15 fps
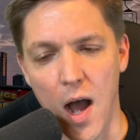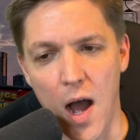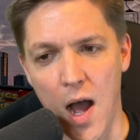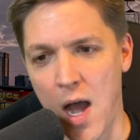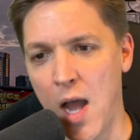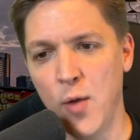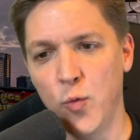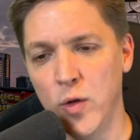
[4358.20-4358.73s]

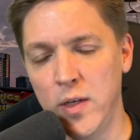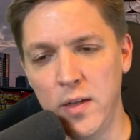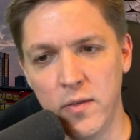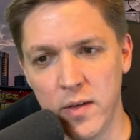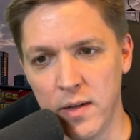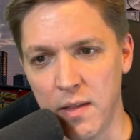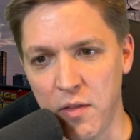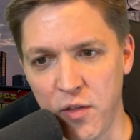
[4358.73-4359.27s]
I wouldn't
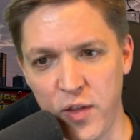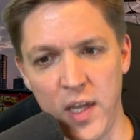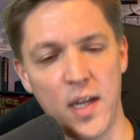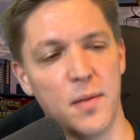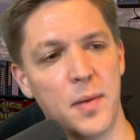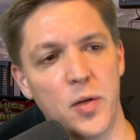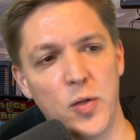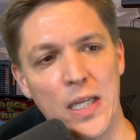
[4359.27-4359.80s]
even think
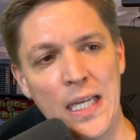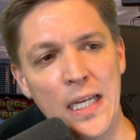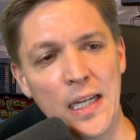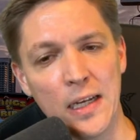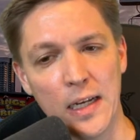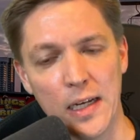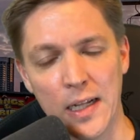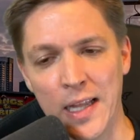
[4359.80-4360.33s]
about eating
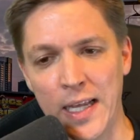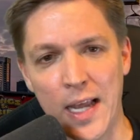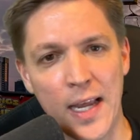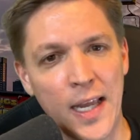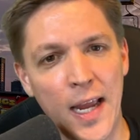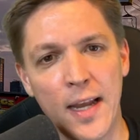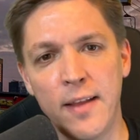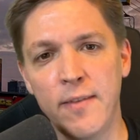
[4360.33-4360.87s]
it. Like, I
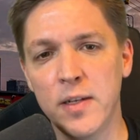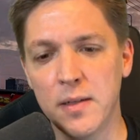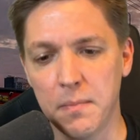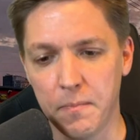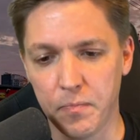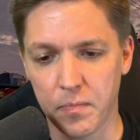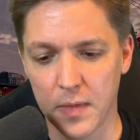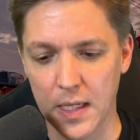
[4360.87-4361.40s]
can't even
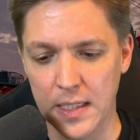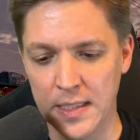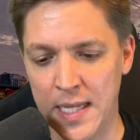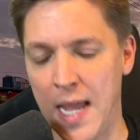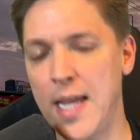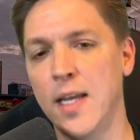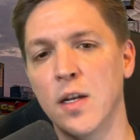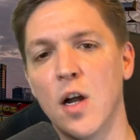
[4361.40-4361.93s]

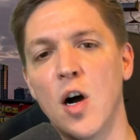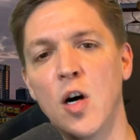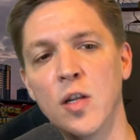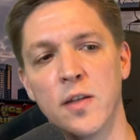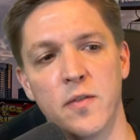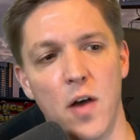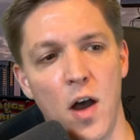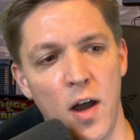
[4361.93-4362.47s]
take an
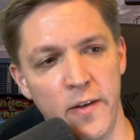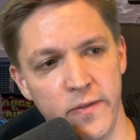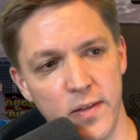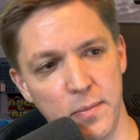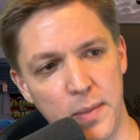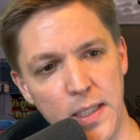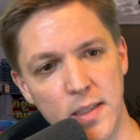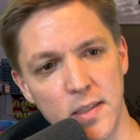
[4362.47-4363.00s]
olive off the
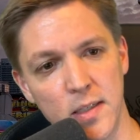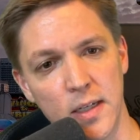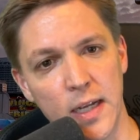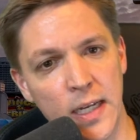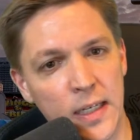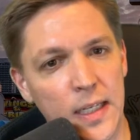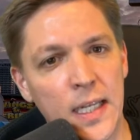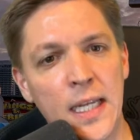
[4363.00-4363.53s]
pizza
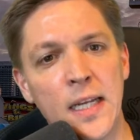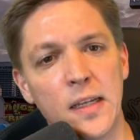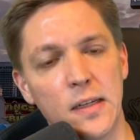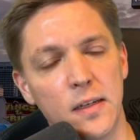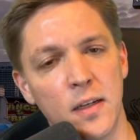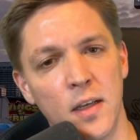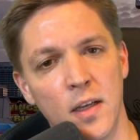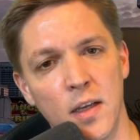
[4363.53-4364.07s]
and eat it,
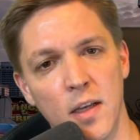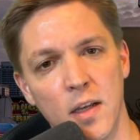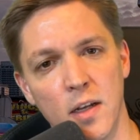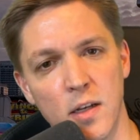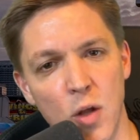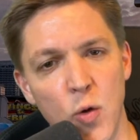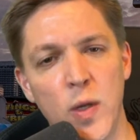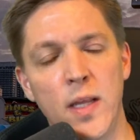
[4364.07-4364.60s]

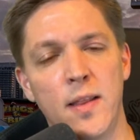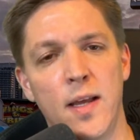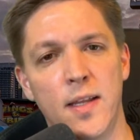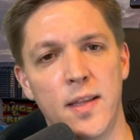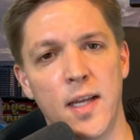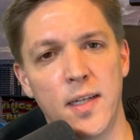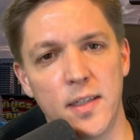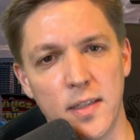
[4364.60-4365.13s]
knowing that
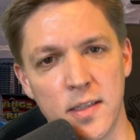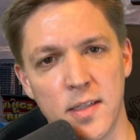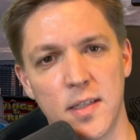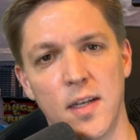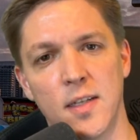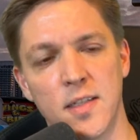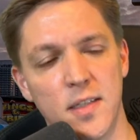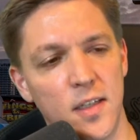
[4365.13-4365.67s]
that
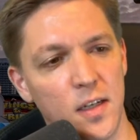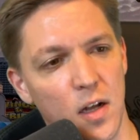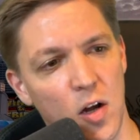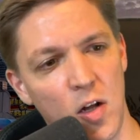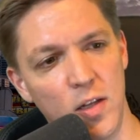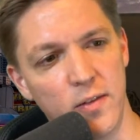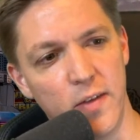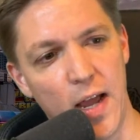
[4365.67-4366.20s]
disgusting
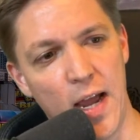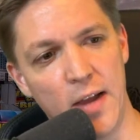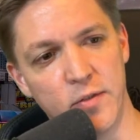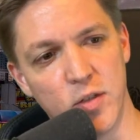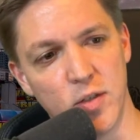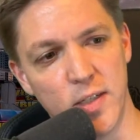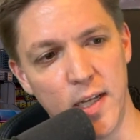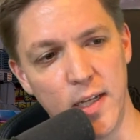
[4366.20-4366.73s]
olive
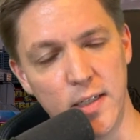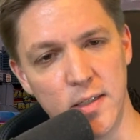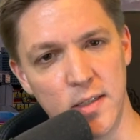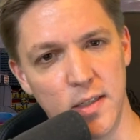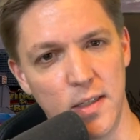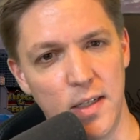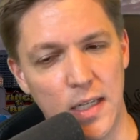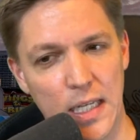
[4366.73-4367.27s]
aftertaste
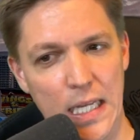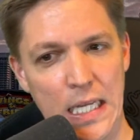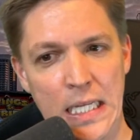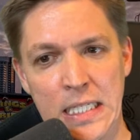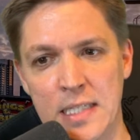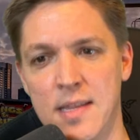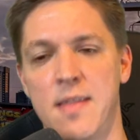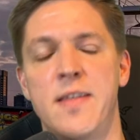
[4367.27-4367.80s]

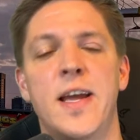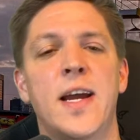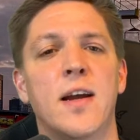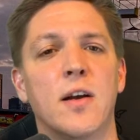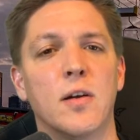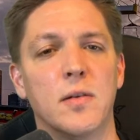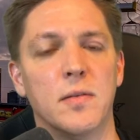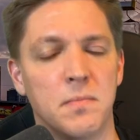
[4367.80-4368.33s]
is
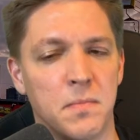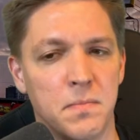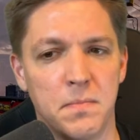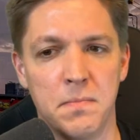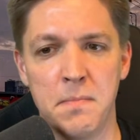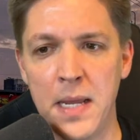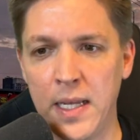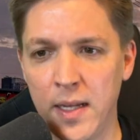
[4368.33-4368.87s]
there,
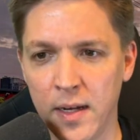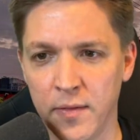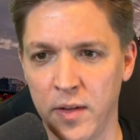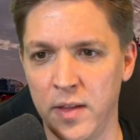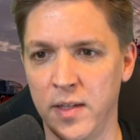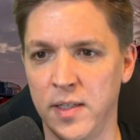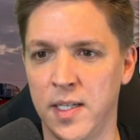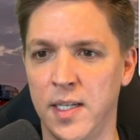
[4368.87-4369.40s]
making
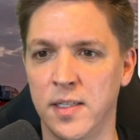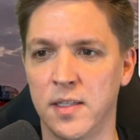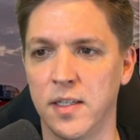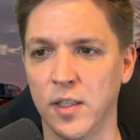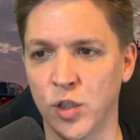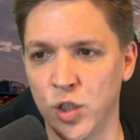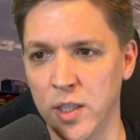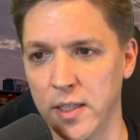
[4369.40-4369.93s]
everything taste like
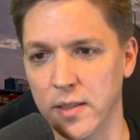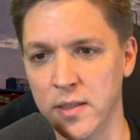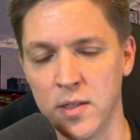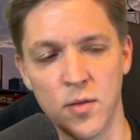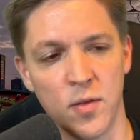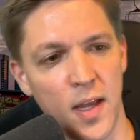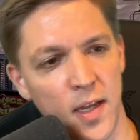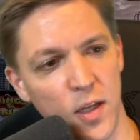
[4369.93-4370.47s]
shit. So
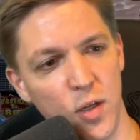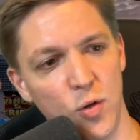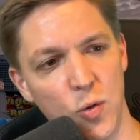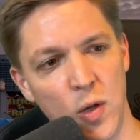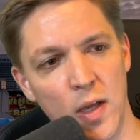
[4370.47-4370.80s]
thank you